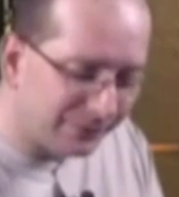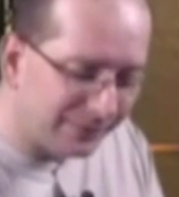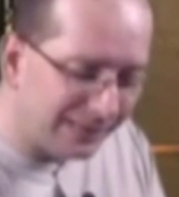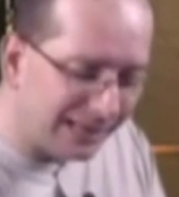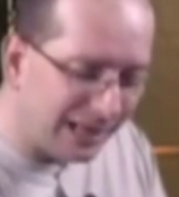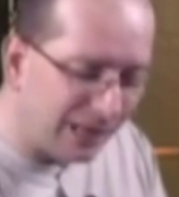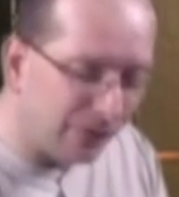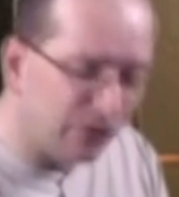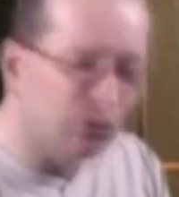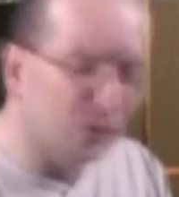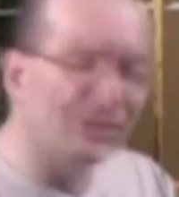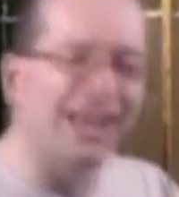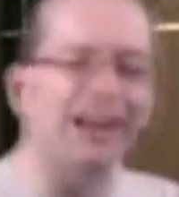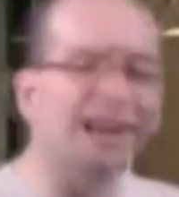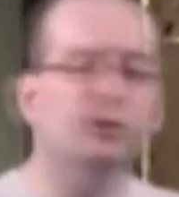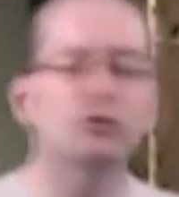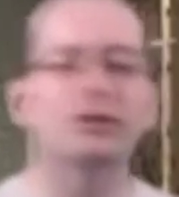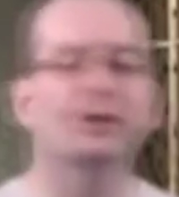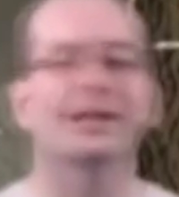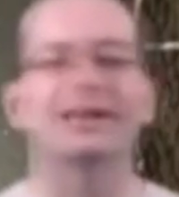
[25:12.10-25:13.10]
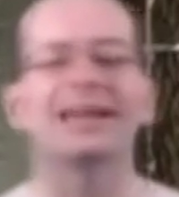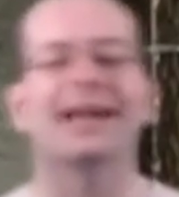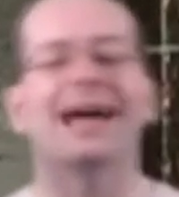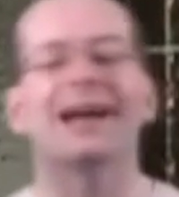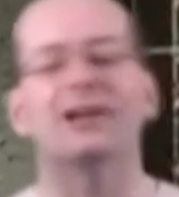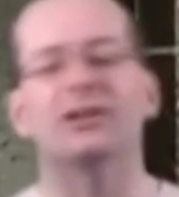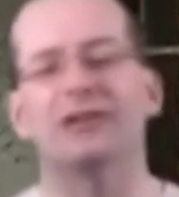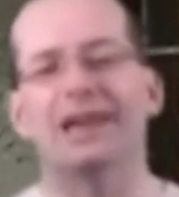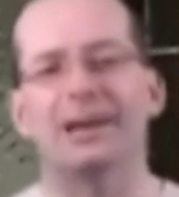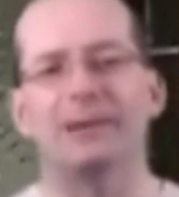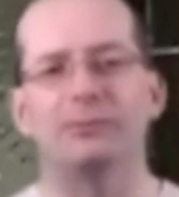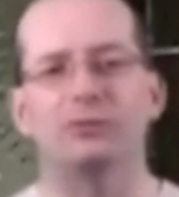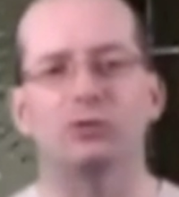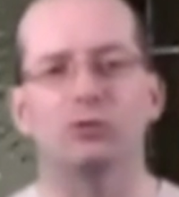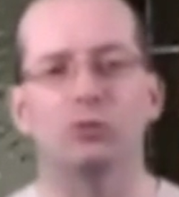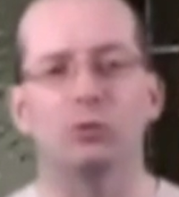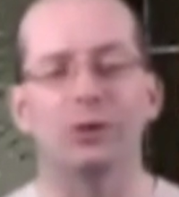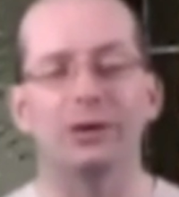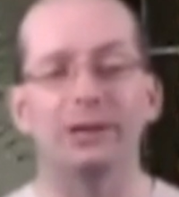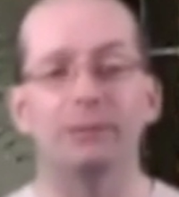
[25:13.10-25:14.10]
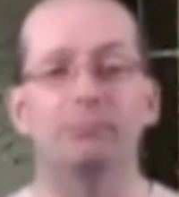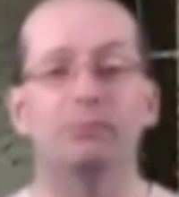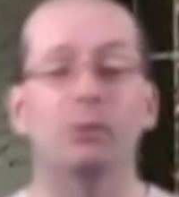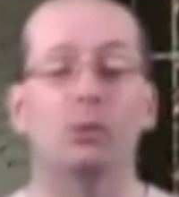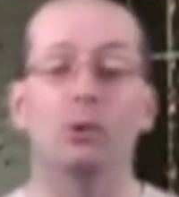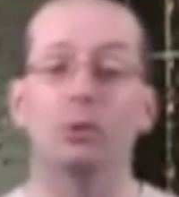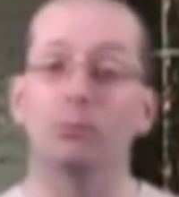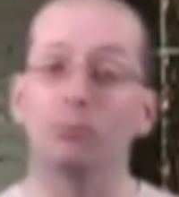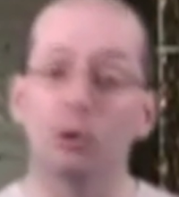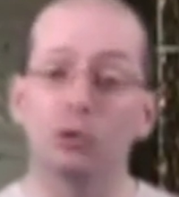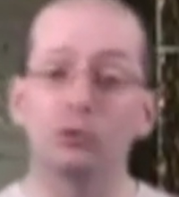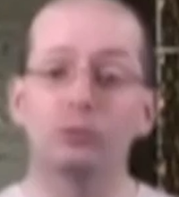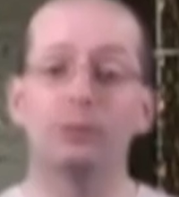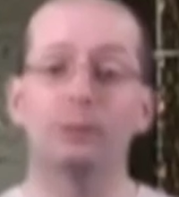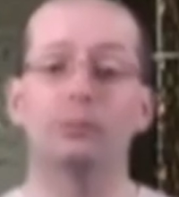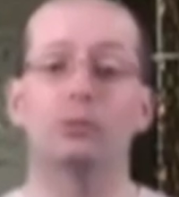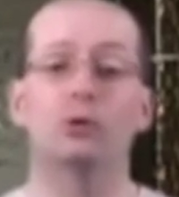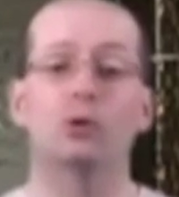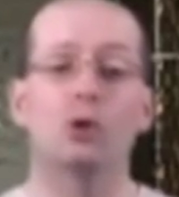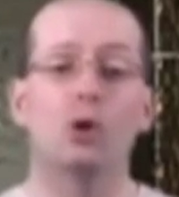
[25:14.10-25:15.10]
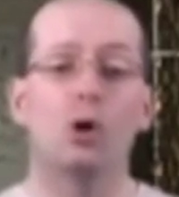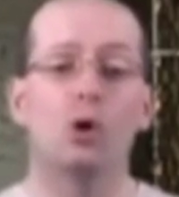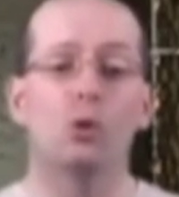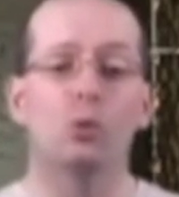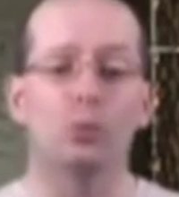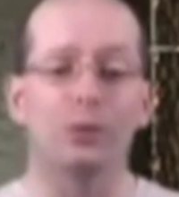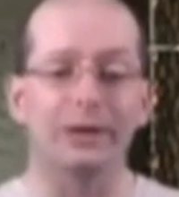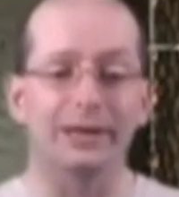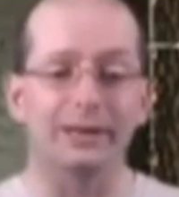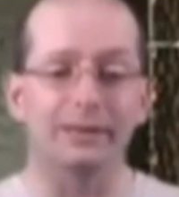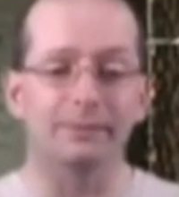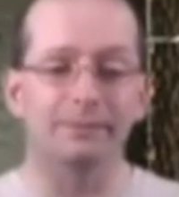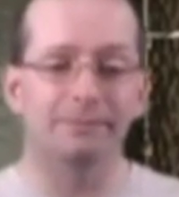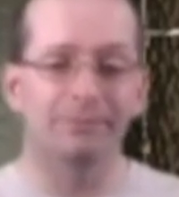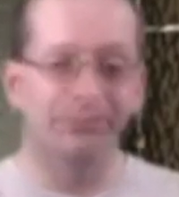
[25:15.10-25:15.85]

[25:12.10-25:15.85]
Now, there's actually a lot of types of wheat, but what most people call wheat,